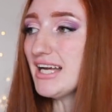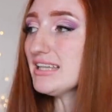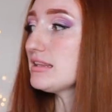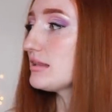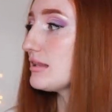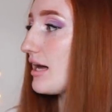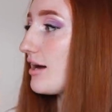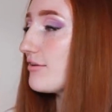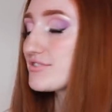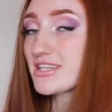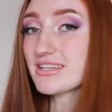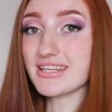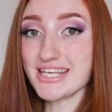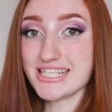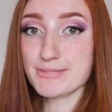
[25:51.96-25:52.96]
I
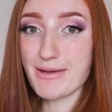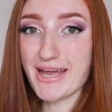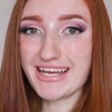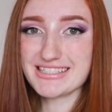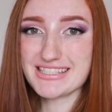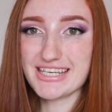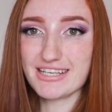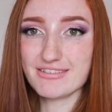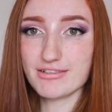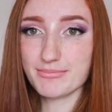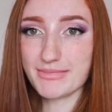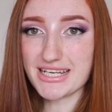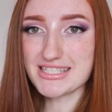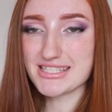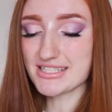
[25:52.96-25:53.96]
loved these pants here
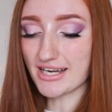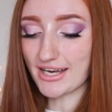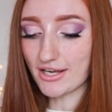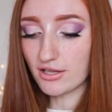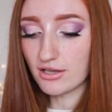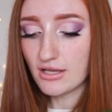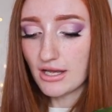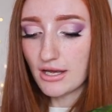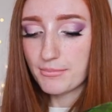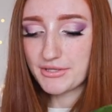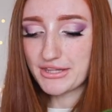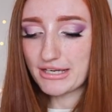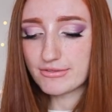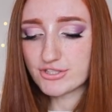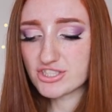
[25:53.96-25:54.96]
from YesStyle,
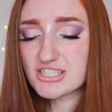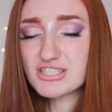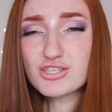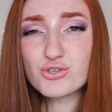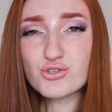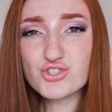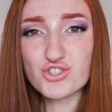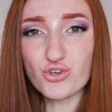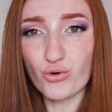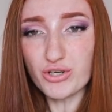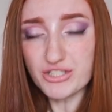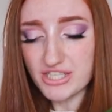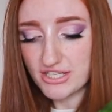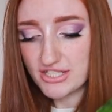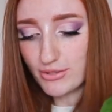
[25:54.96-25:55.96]
but they were just too
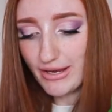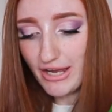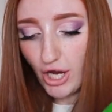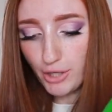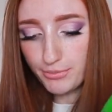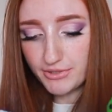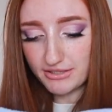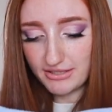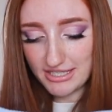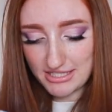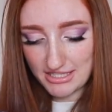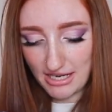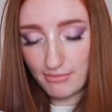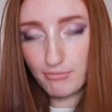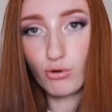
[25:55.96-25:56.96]
short. So I hope that
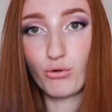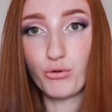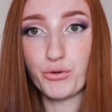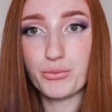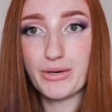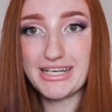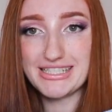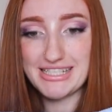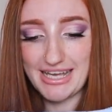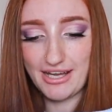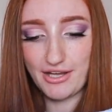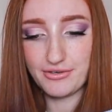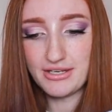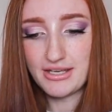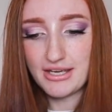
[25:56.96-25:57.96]
these come all the way
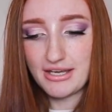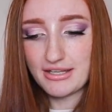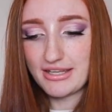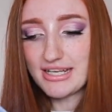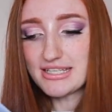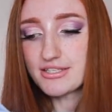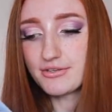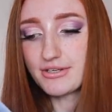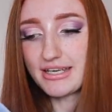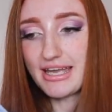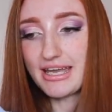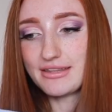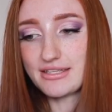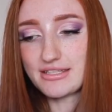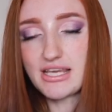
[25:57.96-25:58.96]
down. These are
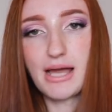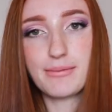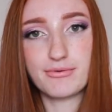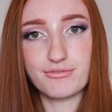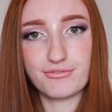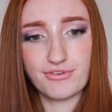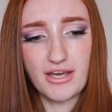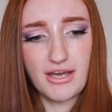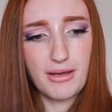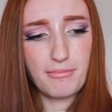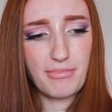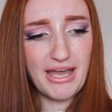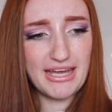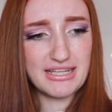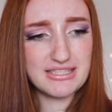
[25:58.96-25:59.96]
again the type of
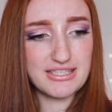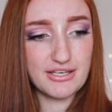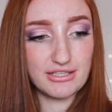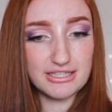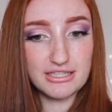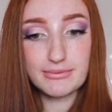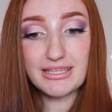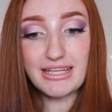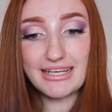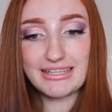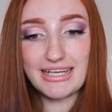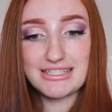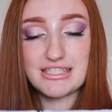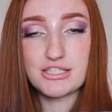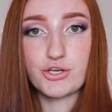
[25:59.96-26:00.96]
pants, they're a little bit
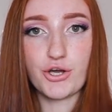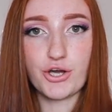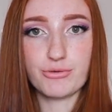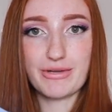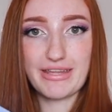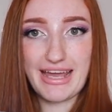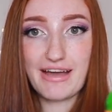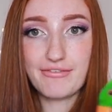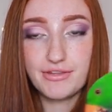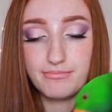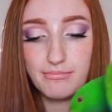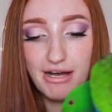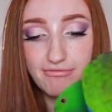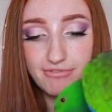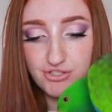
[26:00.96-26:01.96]
like that skirt where they have
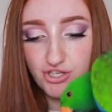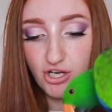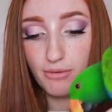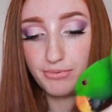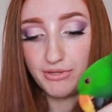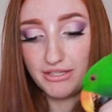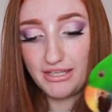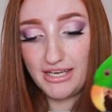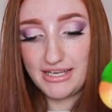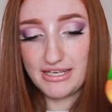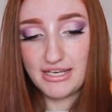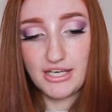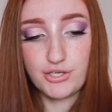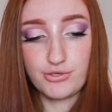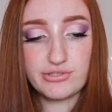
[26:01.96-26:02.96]
the muffin tops that
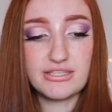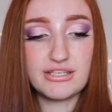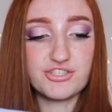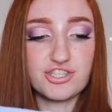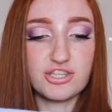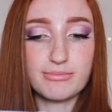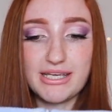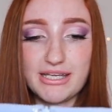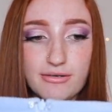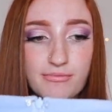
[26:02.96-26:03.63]
they, you cinch them